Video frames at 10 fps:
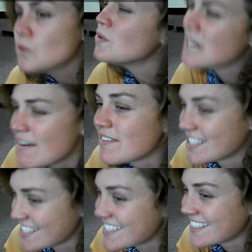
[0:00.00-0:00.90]
You never
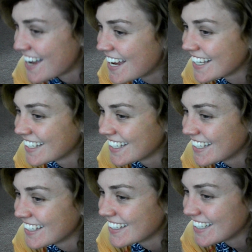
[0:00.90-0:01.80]
just lie
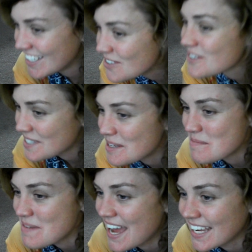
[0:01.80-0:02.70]
in your
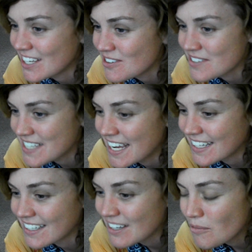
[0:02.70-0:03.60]
sleeping bag, in your
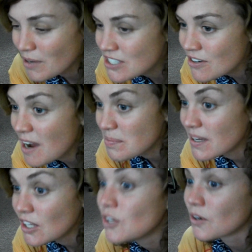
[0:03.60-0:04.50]
tent. Once you're up,
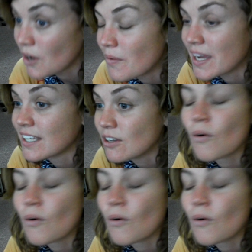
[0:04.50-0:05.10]
you're going.